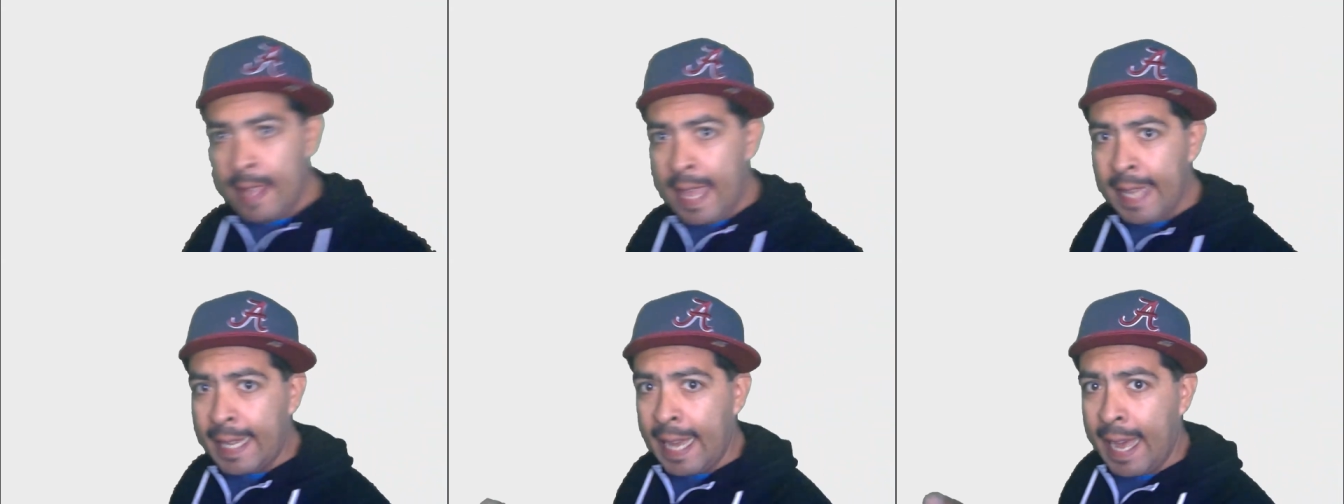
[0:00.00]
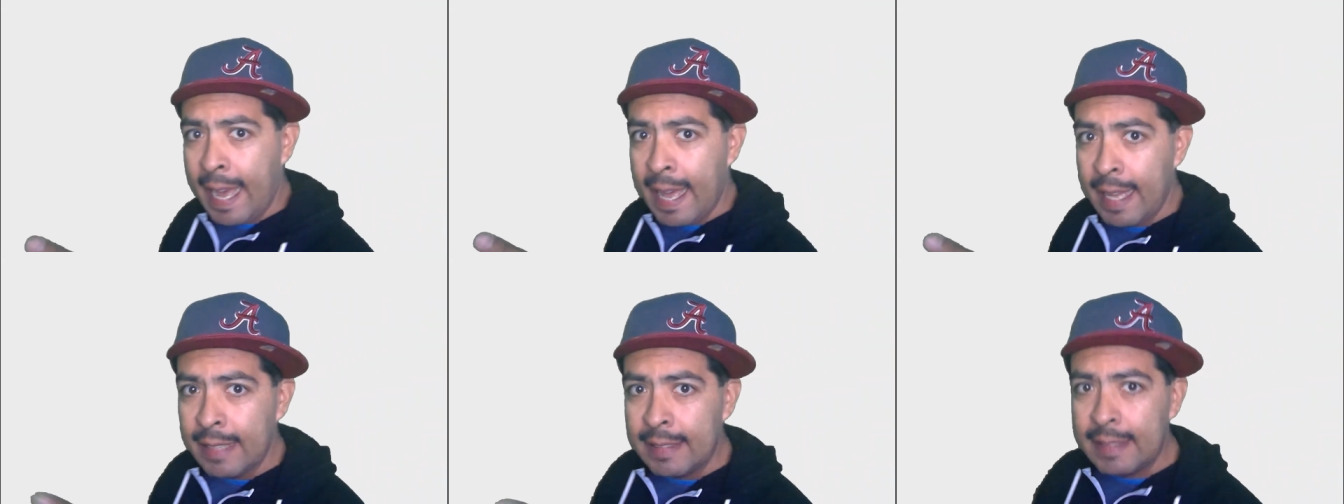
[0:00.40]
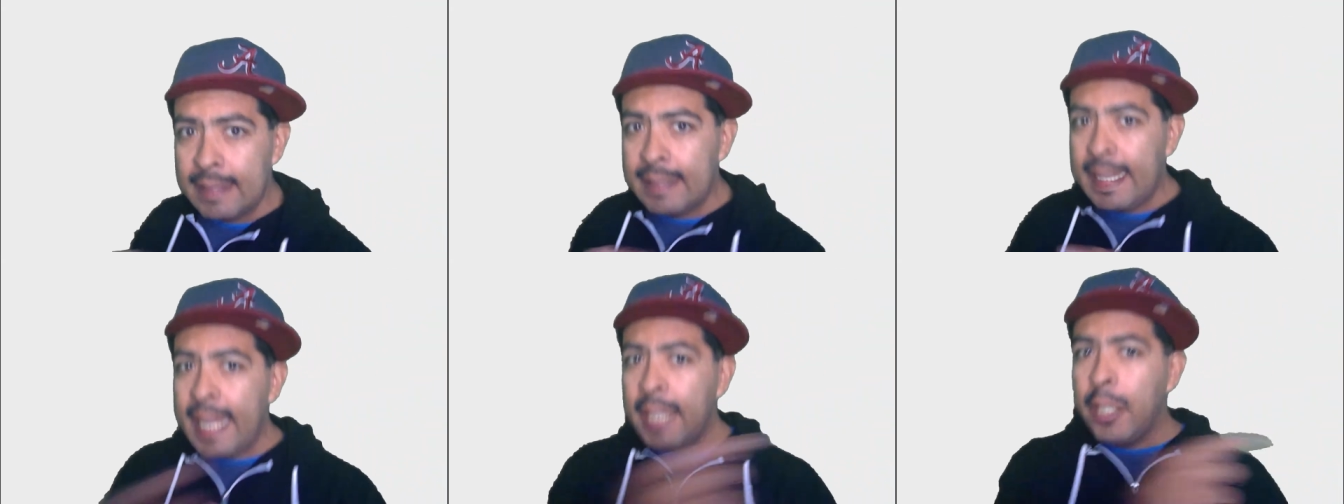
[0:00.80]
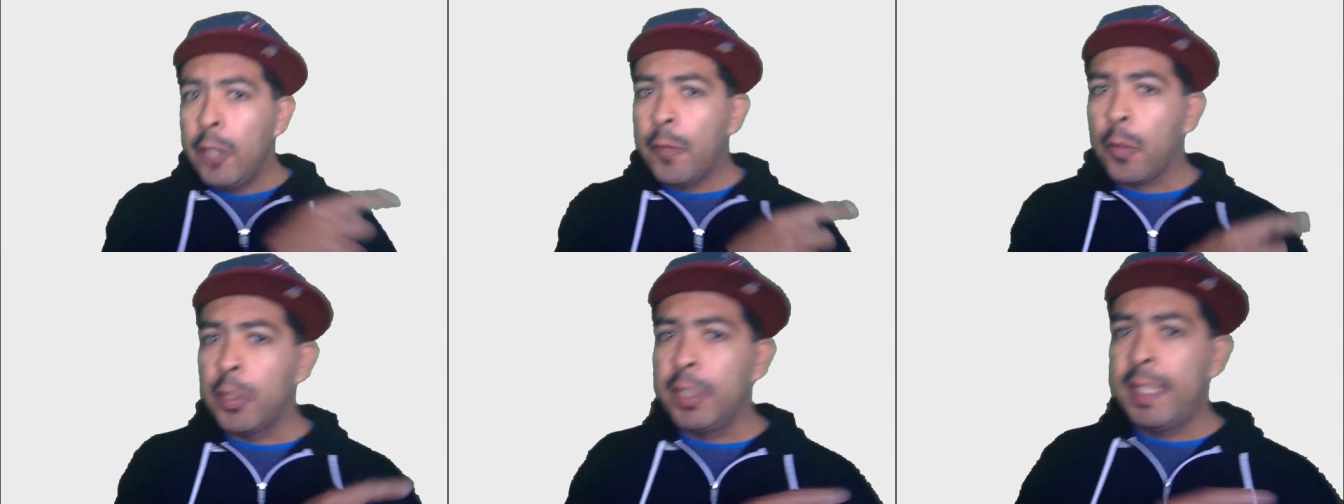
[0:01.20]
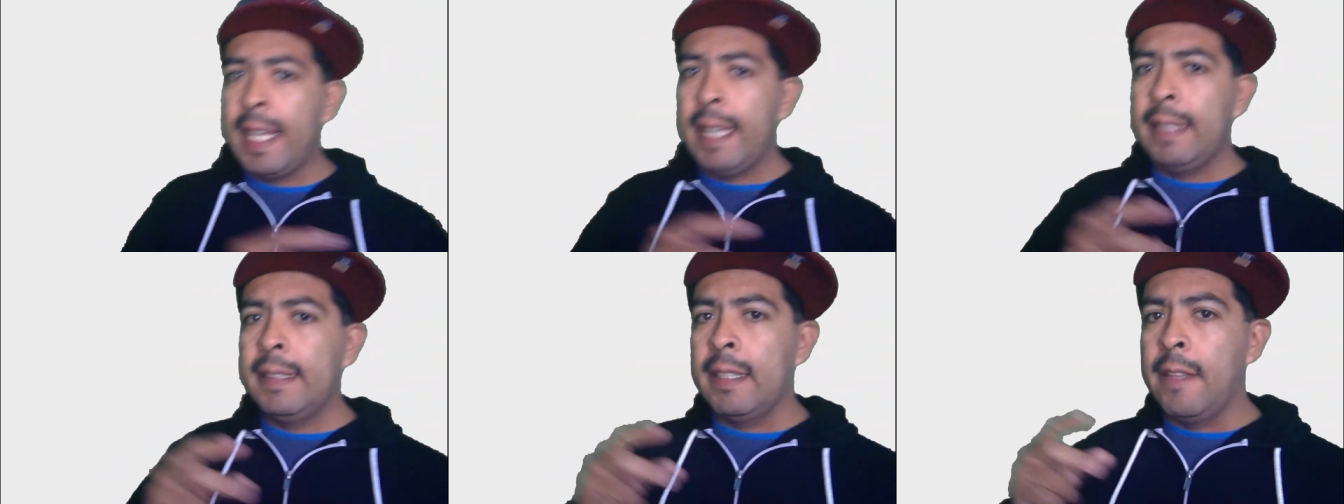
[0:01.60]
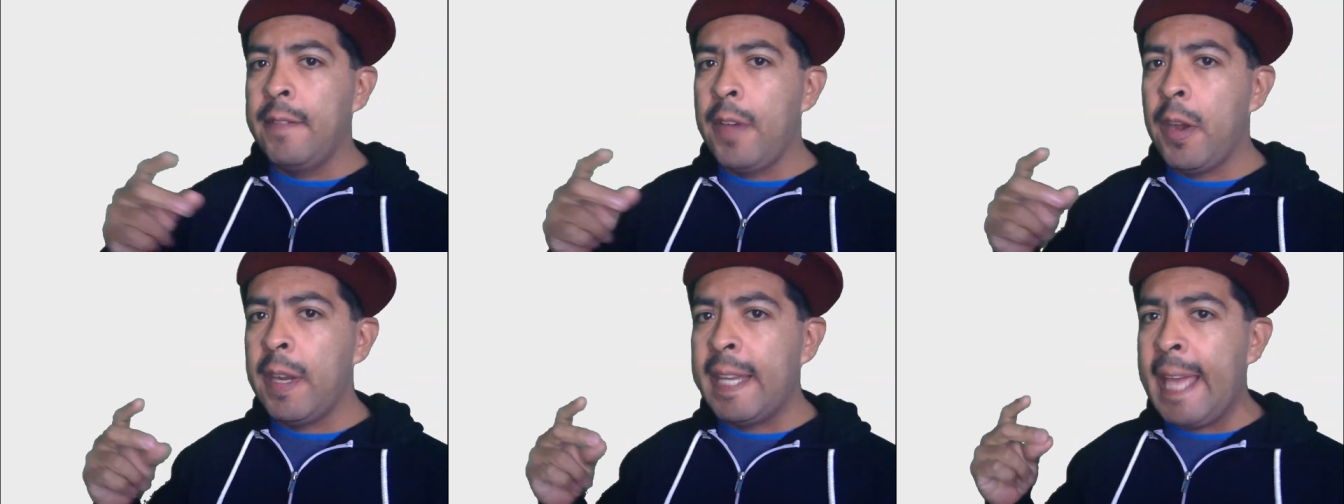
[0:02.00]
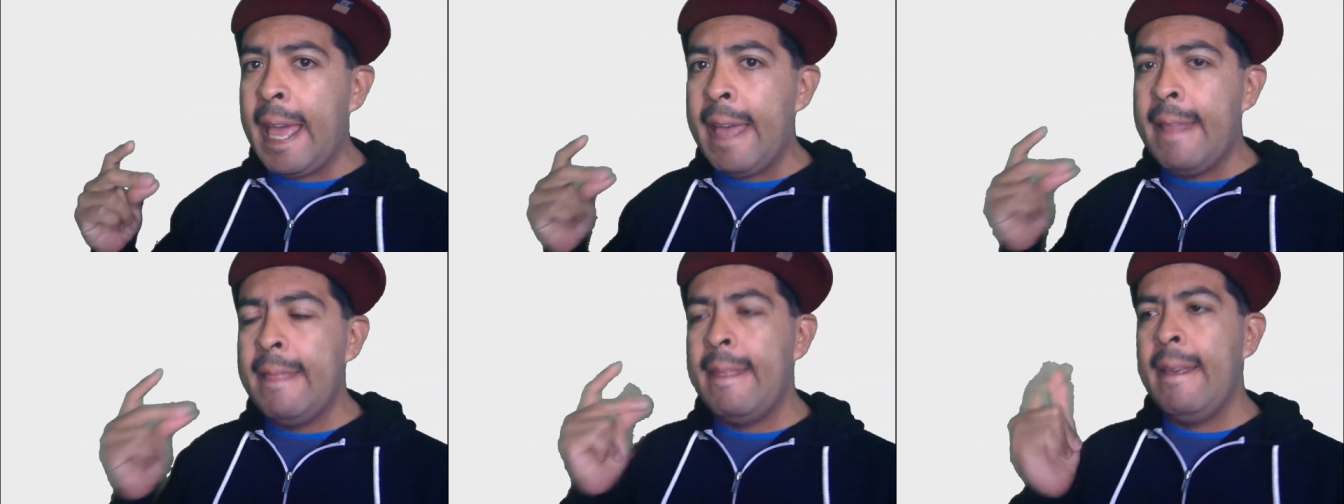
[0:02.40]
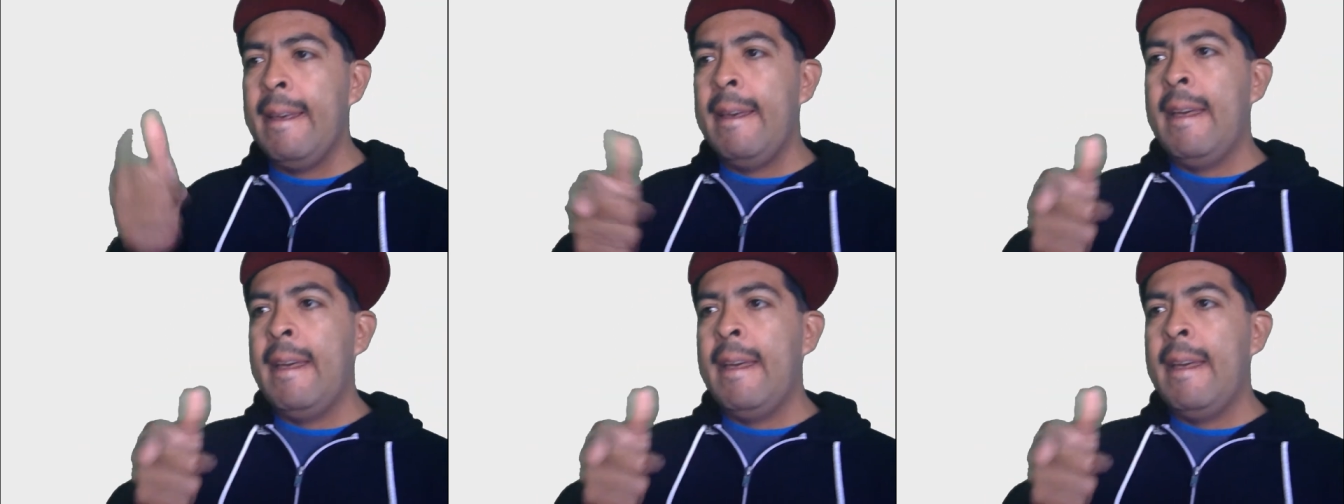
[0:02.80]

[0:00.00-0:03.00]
Hey guys, thank you for staying to the very end.